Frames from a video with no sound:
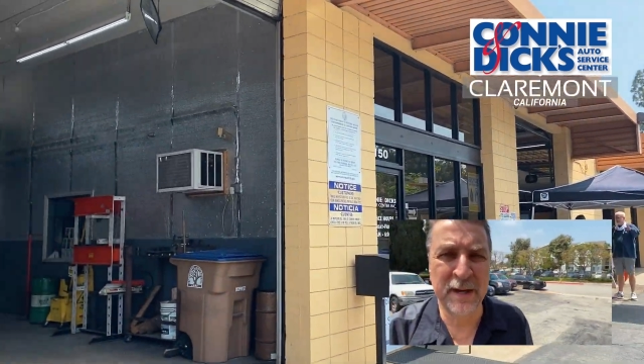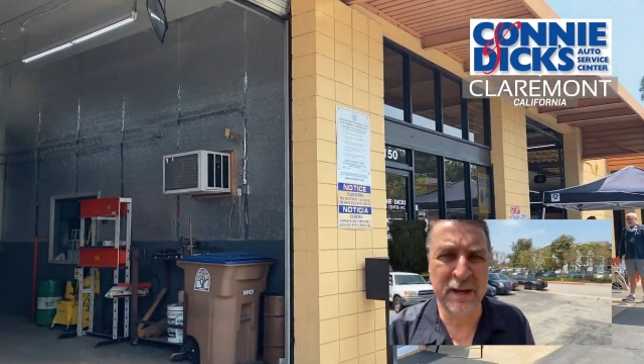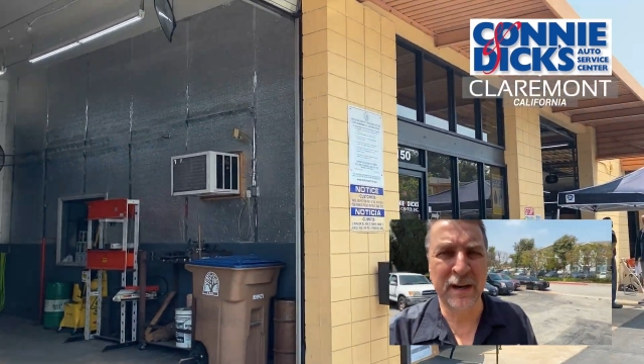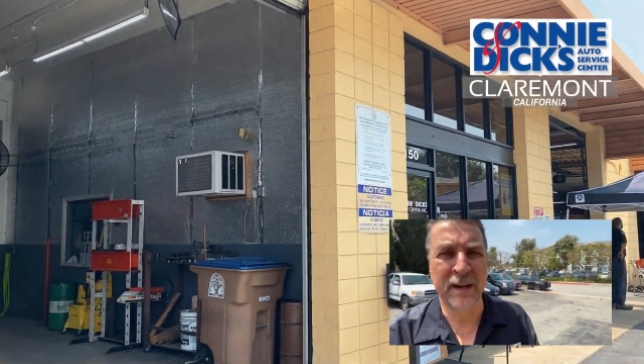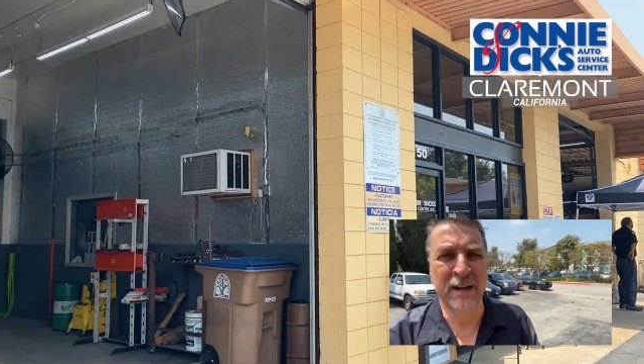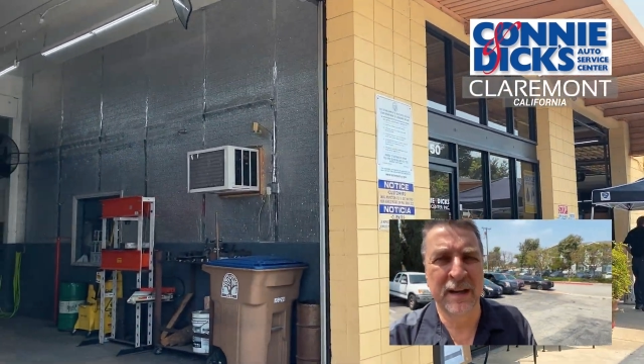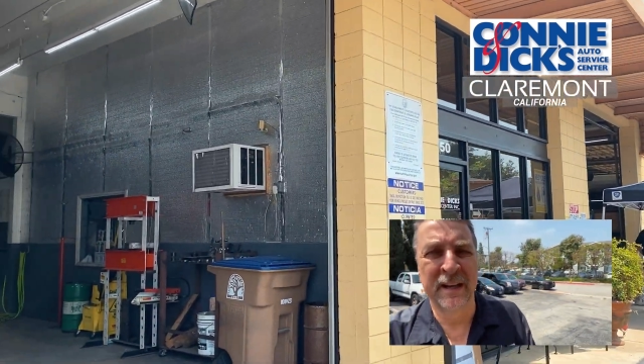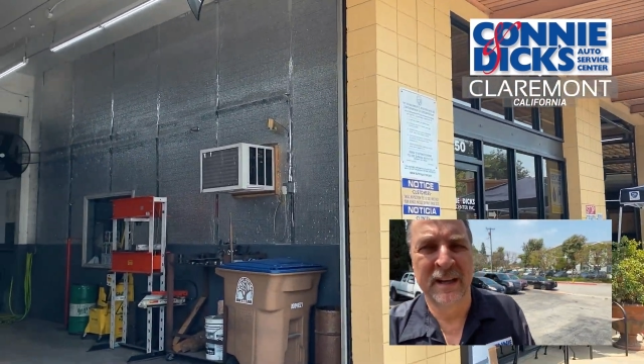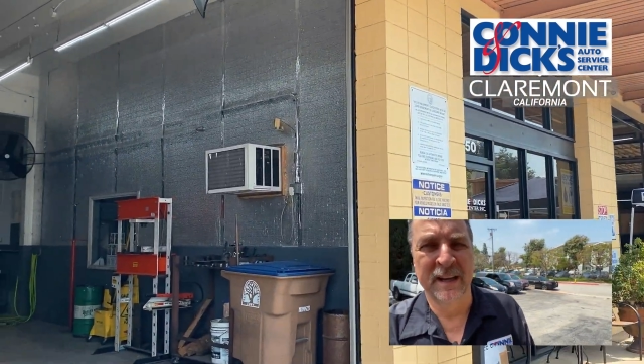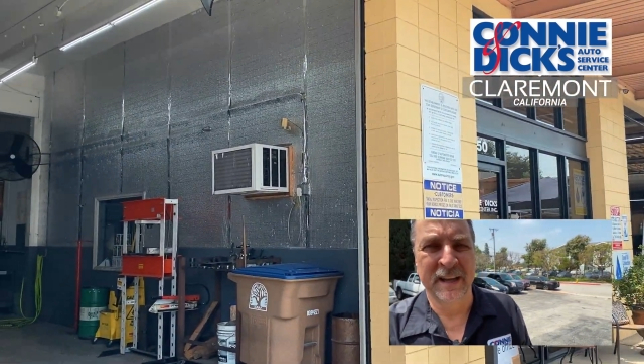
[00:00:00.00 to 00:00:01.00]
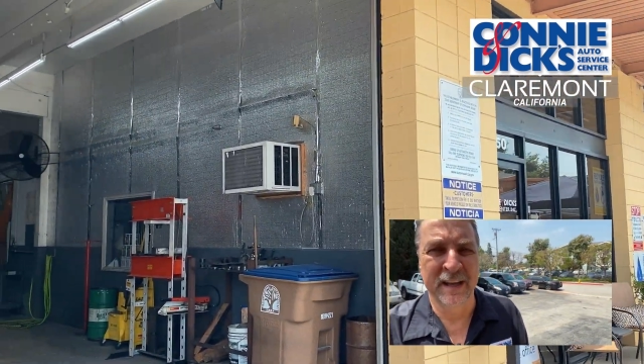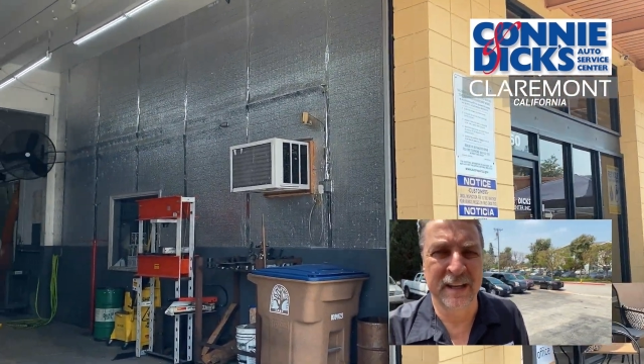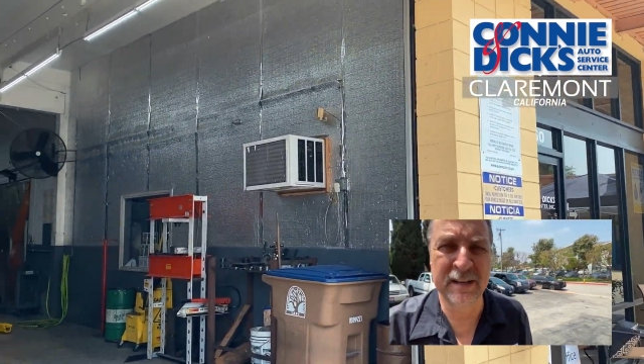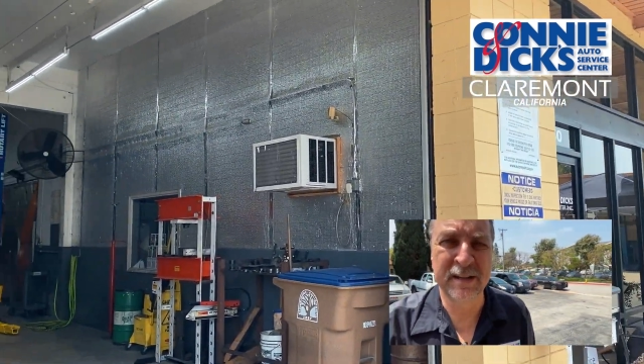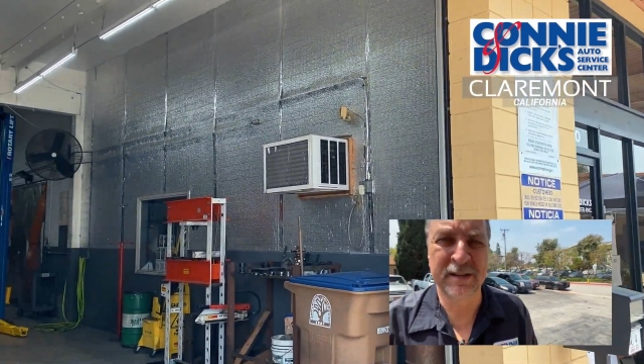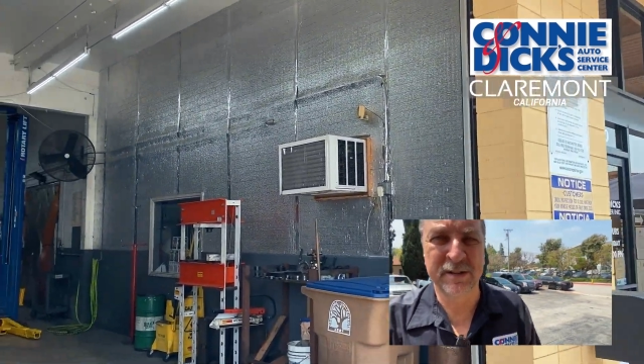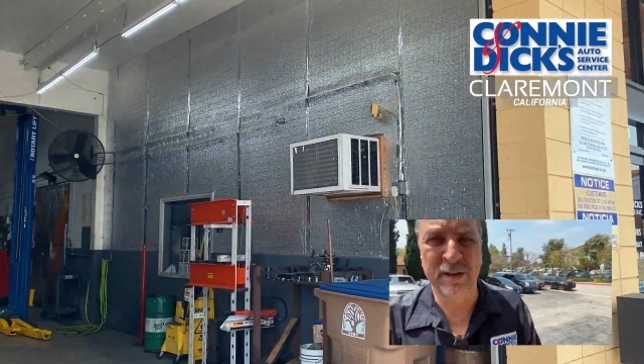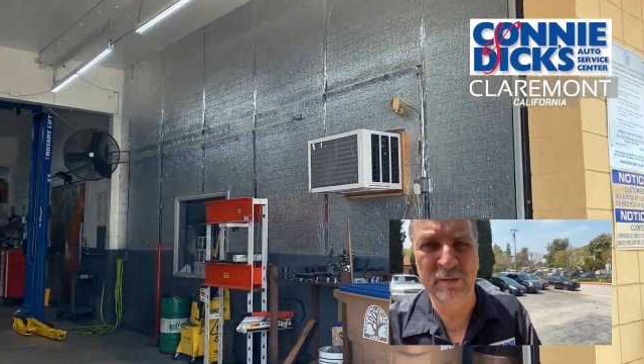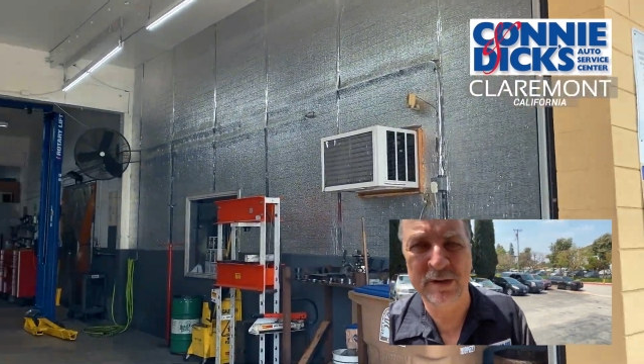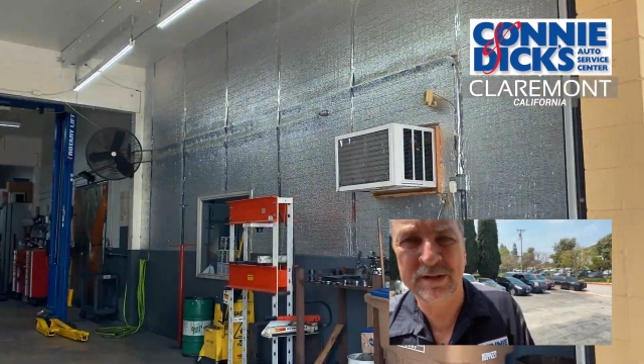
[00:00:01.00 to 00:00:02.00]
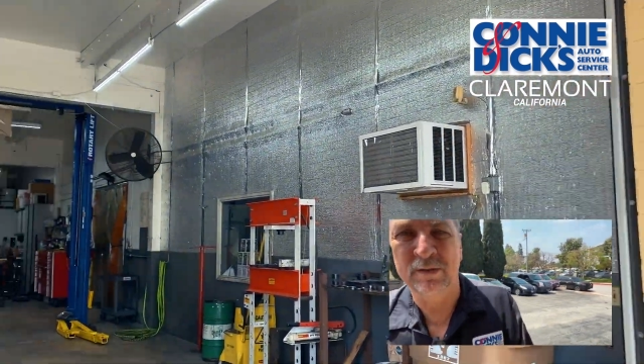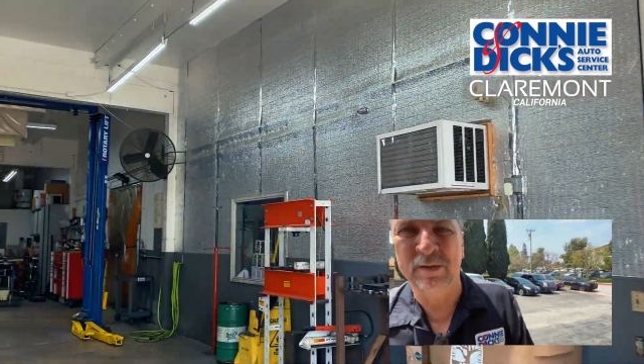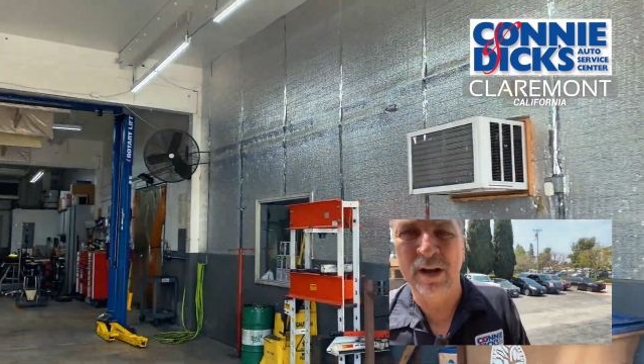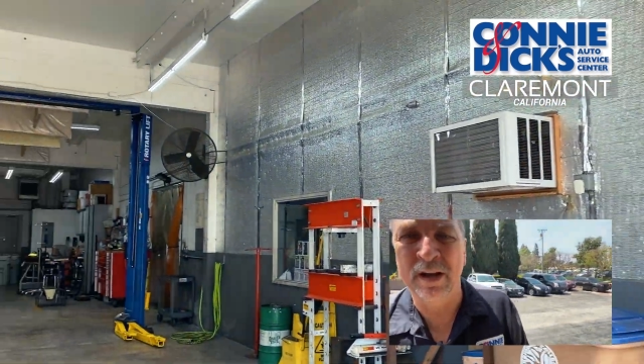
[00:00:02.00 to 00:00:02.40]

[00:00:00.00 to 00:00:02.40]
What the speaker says: here and show you what's going